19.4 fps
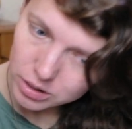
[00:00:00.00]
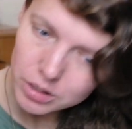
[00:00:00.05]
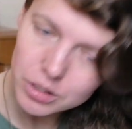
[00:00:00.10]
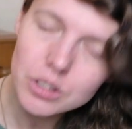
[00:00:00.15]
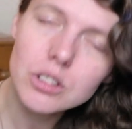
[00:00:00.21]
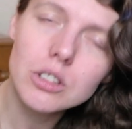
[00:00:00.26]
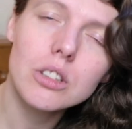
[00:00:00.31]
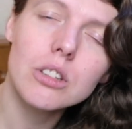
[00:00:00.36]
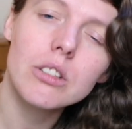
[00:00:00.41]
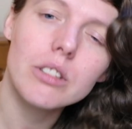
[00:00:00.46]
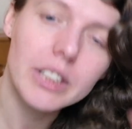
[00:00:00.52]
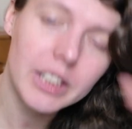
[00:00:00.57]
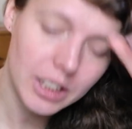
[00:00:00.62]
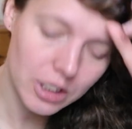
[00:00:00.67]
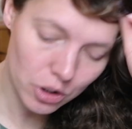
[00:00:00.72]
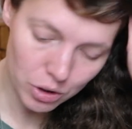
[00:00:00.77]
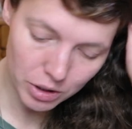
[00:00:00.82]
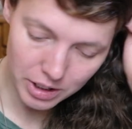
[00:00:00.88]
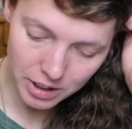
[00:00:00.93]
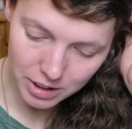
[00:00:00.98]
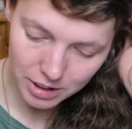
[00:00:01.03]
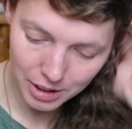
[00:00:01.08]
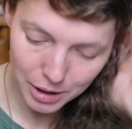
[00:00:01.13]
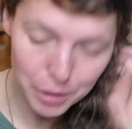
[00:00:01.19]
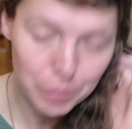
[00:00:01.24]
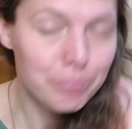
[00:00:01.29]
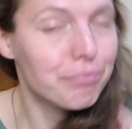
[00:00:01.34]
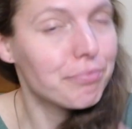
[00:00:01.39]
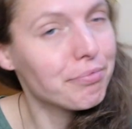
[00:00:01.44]
Sorry, I got to
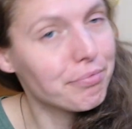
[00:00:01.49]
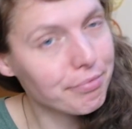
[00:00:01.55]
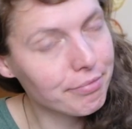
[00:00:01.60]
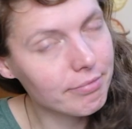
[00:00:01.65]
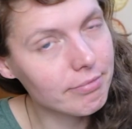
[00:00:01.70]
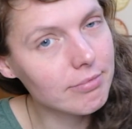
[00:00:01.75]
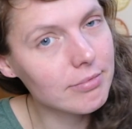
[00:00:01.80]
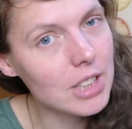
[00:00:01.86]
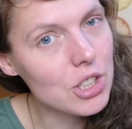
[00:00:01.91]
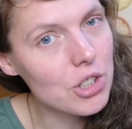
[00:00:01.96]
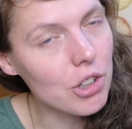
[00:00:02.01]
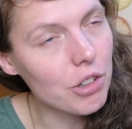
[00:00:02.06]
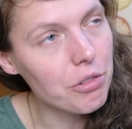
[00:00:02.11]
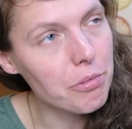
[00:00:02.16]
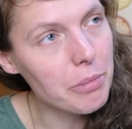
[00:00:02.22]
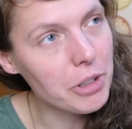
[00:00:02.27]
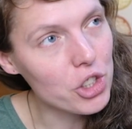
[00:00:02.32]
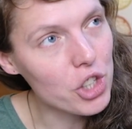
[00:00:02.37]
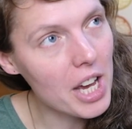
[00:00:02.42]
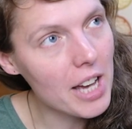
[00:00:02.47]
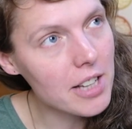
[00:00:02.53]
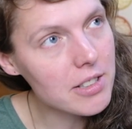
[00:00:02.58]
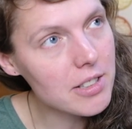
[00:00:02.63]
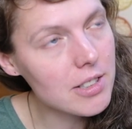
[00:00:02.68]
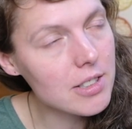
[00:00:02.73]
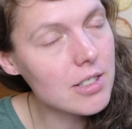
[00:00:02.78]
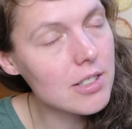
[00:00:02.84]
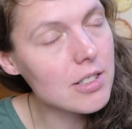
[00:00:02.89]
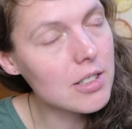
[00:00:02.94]
get this off my
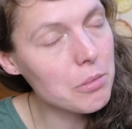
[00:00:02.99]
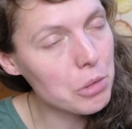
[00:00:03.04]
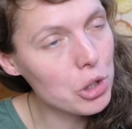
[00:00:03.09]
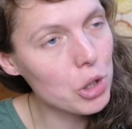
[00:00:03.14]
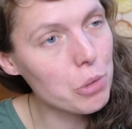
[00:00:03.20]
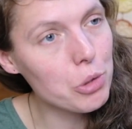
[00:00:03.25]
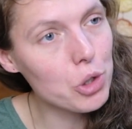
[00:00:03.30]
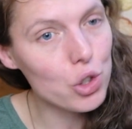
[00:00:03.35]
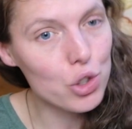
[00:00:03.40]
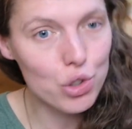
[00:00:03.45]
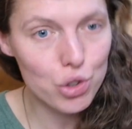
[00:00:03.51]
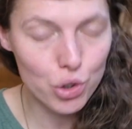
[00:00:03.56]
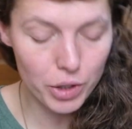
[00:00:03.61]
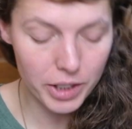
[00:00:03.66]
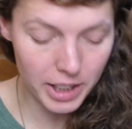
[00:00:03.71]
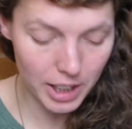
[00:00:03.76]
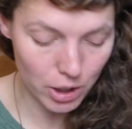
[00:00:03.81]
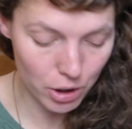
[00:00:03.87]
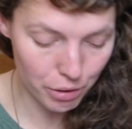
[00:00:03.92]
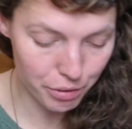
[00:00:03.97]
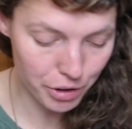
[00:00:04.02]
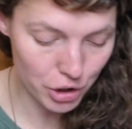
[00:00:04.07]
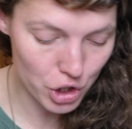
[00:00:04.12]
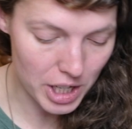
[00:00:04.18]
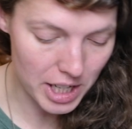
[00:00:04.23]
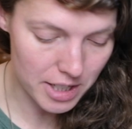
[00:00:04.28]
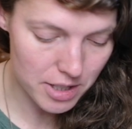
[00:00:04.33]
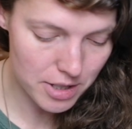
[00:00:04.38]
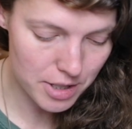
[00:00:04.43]
chest. Sometimes you just got to get off your
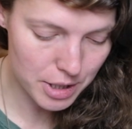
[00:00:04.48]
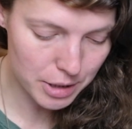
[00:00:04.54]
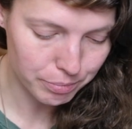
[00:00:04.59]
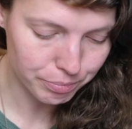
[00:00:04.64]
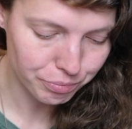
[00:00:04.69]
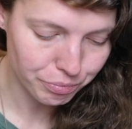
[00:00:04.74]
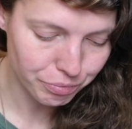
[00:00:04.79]
chest.